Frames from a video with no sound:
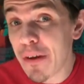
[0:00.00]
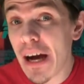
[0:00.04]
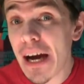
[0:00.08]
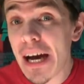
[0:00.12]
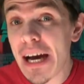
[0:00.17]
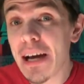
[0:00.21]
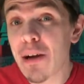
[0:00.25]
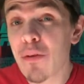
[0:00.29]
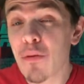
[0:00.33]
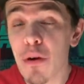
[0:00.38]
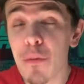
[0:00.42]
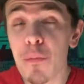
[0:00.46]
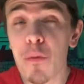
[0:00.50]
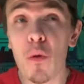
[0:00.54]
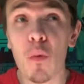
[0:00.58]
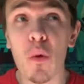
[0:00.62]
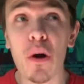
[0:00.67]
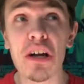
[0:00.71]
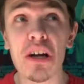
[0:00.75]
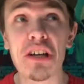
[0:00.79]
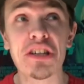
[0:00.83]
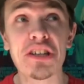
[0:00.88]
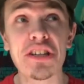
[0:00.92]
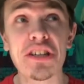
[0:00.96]
I remember
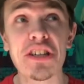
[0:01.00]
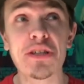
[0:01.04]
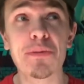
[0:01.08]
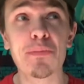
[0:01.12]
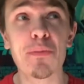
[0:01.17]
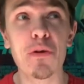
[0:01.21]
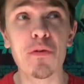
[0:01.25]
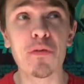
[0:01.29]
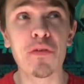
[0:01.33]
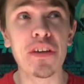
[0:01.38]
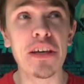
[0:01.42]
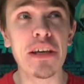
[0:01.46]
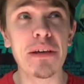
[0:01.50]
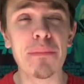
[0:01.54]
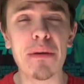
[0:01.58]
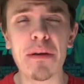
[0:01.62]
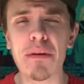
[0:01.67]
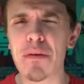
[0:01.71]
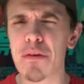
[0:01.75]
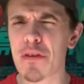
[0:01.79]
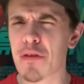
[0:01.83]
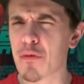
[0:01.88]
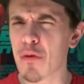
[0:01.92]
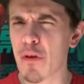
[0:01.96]
watching this movie
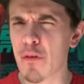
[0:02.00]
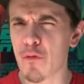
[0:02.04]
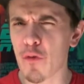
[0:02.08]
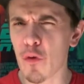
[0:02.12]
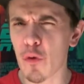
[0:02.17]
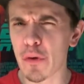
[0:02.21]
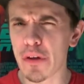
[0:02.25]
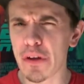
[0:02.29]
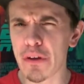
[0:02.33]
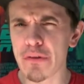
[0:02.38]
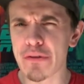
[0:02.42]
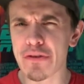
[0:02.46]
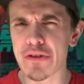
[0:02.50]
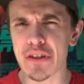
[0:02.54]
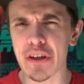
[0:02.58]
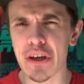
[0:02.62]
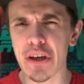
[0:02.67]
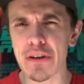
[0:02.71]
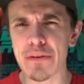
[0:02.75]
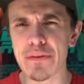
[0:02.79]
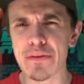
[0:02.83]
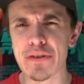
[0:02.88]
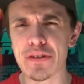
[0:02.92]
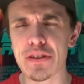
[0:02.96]
maybe 3 or 4 years
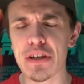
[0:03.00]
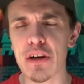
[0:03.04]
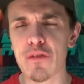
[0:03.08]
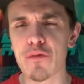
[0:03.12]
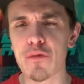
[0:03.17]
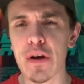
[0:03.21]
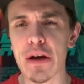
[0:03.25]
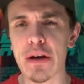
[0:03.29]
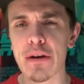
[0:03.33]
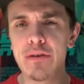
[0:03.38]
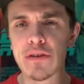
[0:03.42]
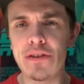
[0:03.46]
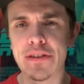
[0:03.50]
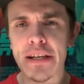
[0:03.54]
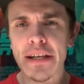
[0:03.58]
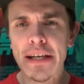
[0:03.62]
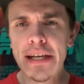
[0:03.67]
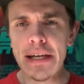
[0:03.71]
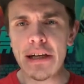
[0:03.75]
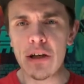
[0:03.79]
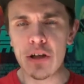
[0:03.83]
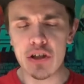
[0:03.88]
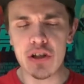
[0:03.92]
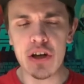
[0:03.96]
ago and stuff when I was
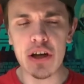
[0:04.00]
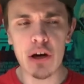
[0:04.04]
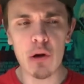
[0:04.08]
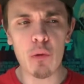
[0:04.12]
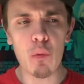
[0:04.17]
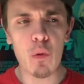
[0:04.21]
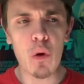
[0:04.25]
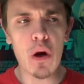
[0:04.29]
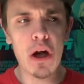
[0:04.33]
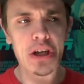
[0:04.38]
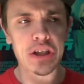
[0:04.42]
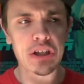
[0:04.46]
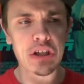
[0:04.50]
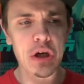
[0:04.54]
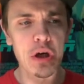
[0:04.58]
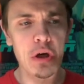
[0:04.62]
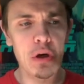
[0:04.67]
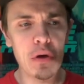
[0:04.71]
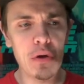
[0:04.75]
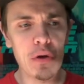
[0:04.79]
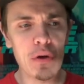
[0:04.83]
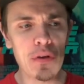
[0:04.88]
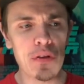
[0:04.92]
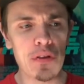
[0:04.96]
trying to watch
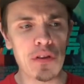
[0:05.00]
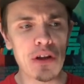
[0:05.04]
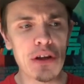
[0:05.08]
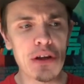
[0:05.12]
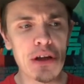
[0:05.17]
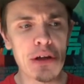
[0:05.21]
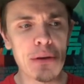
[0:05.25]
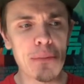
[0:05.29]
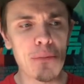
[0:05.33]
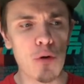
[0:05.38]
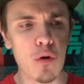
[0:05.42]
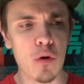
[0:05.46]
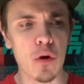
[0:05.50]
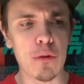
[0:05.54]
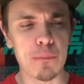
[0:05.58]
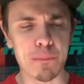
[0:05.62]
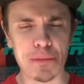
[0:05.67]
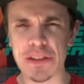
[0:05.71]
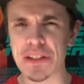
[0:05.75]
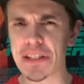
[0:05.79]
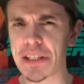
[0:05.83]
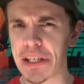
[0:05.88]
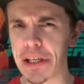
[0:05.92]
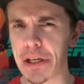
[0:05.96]
all the more
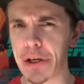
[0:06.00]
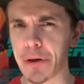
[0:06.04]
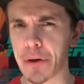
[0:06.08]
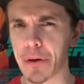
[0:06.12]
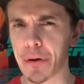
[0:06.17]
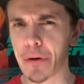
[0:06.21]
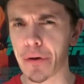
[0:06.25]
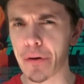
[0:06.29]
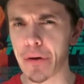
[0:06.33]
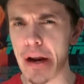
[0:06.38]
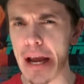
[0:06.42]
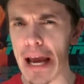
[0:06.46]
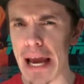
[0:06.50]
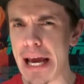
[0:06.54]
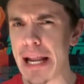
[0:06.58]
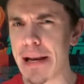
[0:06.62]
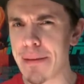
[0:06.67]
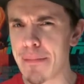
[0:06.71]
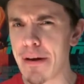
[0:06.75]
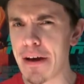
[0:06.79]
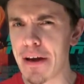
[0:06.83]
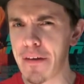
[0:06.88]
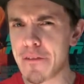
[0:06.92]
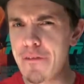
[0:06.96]
obscure
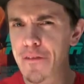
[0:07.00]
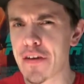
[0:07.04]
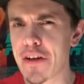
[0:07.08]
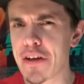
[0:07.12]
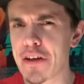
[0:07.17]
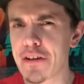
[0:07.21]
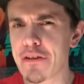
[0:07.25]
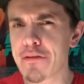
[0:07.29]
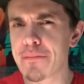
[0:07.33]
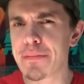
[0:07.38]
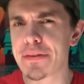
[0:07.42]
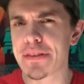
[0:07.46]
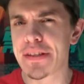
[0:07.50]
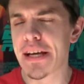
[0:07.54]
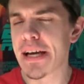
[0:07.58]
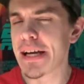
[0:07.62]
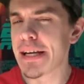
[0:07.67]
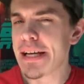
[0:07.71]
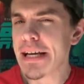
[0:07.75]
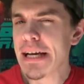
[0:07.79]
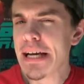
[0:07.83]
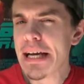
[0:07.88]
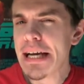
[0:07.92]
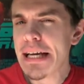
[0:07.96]
anime films,
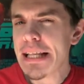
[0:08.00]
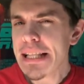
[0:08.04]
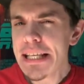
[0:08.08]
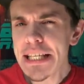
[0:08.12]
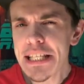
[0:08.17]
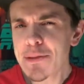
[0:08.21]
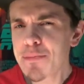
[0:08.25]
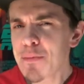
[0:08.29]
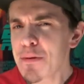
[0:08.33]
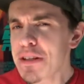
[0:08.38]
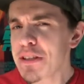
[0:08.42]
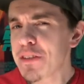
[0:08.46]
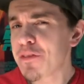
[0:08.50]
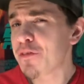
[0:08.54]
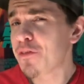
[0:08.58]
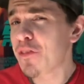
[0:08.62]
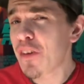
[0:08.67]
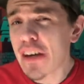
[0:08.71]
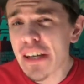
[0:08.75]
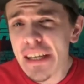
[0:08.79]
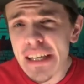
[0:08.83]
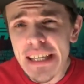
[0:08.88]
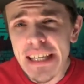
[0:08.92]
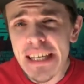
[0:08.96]
and this one's
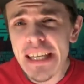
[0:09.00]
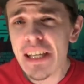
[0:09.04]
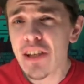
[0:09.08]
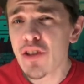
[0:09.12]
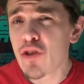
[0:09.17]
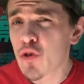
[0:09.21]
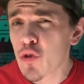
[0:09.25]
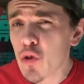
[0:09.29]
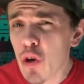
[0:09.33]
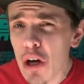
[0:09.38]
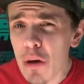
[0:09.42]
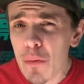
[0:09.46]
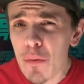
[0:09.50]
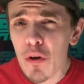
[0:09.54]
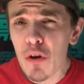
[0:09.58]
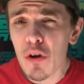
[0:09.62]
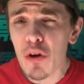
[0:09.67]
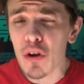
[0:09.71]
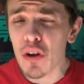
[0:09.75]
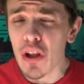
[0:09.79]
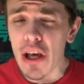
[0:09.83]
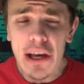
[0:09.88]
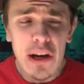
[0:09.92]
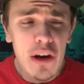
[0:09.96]
funny,
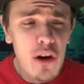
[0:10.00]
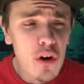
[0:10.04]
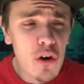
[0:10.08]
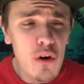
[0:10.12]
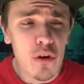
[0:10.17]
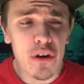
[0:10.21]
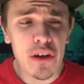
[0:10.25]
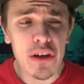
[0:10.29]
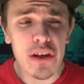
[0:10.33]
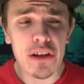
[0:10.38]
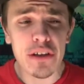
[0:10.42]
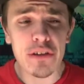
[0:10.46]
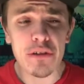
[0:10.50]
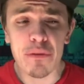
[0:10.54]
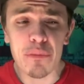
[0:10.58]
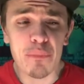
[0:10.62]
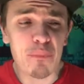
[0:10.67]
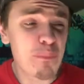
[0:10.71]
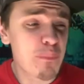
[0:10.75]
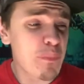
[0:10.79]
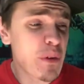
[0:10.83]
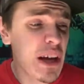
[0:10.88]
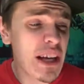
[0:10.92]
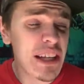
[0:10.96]
enjoyable,
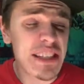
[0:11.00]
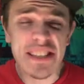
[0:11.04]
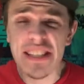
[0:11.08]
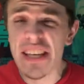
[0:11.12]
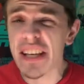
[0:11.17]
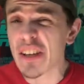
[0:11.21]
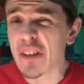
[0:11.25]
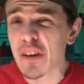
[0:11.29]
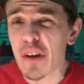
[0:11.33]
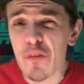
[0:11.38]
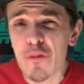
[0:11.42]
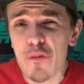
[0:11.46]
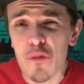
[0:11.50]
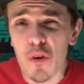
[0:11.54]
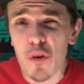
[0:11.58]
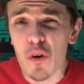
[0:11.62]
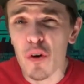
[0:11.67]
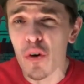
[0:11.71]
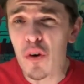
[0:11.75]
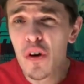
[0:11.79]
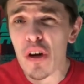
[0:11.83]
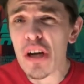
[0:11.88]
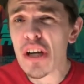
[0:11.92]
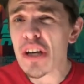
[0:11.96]
lighthearted. I'd say good
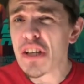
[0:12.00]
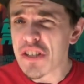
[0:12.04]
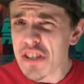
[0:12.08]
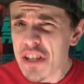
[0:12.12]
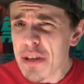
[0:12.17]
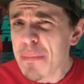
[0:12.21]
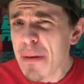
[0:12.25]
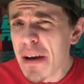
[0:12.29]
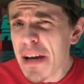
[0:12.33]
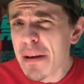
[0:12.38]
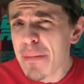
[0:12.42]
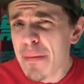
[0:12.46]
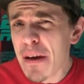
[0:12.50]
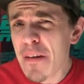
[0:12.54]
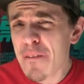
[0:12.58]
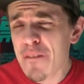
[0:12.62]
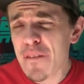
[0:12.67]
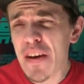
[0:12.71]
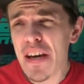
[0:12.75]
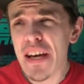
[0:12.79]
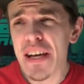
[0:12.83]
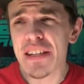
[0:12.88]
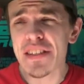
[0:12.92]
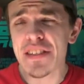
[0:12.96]
for some anime
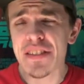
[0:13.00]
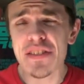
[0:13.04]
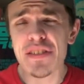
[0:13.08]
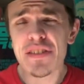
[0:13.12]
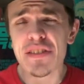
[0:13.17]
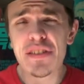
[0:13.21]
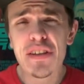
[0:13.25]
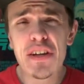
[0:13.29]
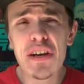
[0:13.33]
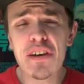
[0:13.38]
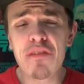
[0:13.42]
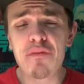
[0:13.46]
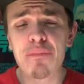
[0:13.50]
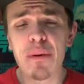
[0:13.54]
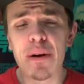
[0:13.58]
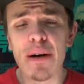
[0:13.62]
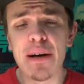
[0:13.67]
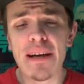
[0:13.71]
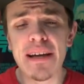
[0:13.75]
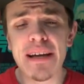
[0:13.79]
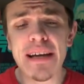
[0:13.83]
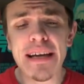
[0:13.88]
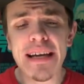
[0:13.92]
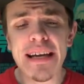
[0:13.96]
fans and stuff,
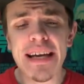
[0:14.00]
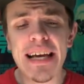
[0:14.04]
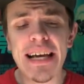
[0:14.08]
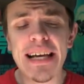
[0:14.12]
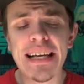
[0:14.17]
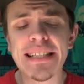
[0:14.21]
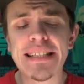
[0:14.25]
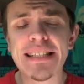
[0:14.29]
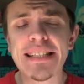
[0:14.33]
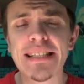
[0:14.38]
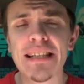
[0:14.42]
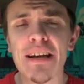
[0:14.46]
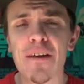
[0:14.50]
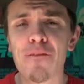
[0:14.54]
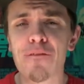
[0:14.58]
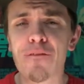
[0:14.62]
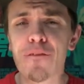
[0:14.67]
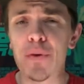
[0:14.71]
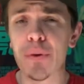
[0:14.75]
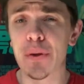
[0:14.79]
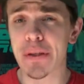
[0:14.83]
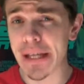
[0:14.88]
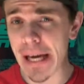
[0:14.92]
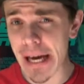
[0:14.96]
but it's
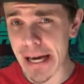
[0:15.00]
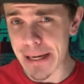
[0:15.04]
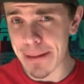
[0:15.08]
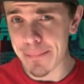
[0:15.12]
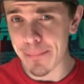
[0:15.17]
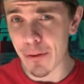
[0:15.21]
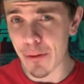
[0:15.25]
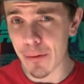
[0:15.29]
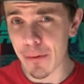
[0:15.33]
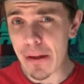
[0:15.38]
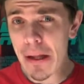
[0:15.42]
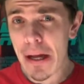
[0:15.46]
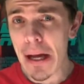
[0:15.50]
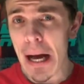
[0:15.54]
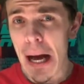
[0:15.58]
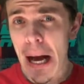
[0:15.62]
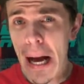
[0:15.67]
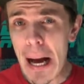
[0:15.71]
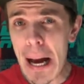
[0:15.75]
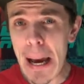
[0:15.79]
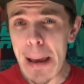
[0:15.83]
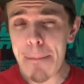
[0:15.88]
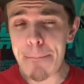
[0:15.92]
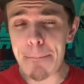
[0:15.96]
forgettable.
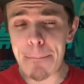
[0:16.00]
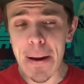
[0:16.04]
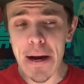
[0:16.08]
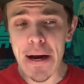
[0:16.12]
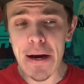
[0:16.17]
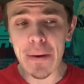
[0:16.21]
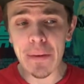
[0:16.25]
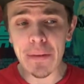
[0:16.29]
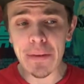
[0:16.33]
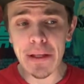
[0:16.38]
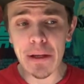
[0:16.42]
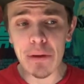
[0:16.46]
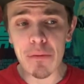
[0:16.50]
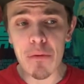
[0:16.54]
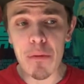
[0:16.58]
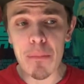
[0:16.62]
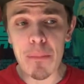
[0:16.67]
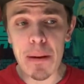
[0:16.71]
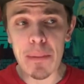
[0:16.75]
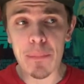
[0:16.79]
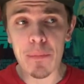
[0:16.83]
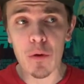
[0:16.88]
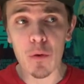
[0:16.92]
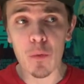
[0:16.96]
I barely
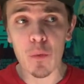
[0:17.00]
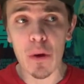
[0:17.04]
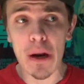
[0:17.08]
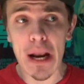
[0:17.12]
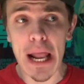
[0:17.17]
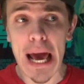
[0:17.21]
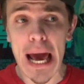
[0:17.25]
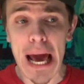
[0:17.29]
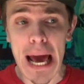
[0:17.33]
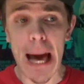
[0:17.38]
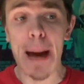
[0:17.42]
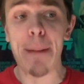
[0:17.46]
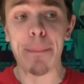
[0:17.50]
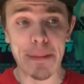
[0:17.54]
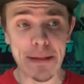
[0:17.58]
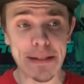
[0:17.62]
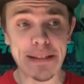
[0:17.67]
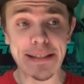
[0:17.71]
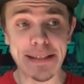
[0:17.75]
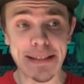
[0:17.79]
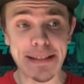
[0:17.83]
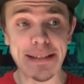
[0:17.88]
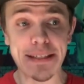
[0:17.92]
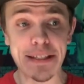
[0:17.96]
remember what
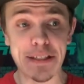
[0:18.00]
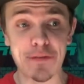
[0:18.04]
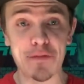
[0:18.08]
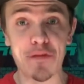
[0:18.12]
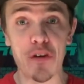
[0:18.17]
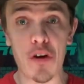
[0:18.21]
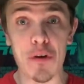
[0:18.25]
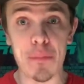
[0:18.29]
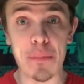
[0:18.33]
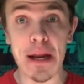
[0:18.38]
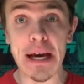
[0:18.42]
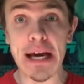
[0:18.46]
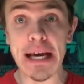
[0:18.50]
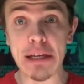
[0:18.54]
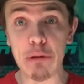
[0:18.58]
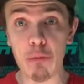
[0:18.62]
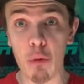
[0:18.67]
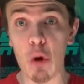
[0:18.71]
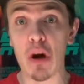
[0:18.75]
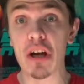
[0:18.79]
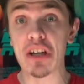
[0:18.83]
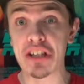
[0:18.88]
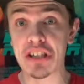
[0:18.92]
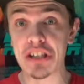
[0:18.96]
happens in this film. I
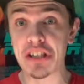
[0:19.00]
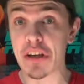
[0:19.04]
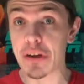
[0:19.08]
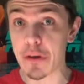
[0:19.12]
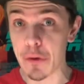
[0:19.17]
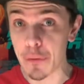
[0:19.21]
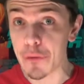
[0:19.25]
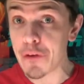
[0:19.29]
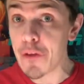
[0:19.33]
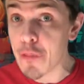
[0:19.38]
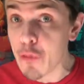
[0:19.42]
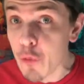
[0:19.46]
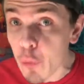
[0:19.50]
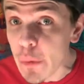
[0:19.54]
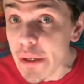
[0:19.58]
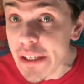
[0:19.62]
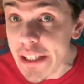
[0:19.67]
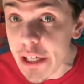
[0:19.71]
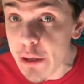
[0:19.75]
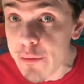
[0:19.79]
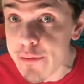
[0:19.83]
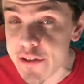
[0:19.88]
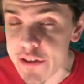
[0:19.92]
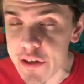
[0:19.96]
watched it only 3
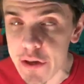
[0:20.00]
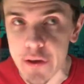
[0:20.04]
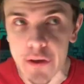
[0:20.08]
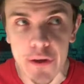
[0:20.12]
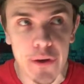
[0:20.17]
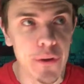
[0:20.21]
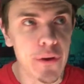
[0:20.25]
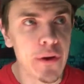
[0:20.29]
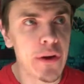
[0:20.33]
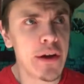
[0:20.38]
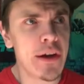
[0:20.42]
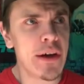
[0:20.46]
years ago.